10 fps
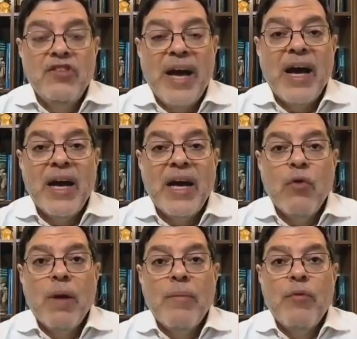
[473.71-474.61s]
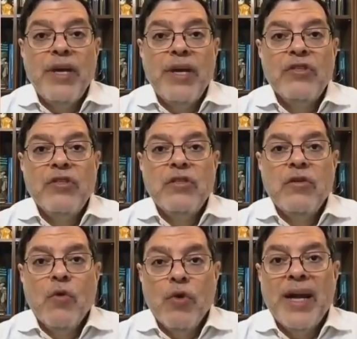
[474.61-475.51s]
the Shanghai Cooperation
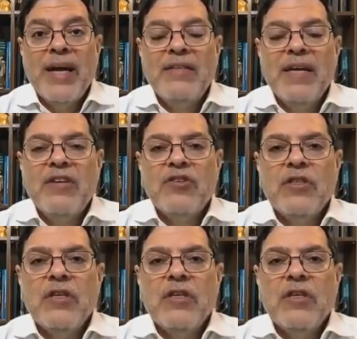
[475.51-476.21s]
Organization.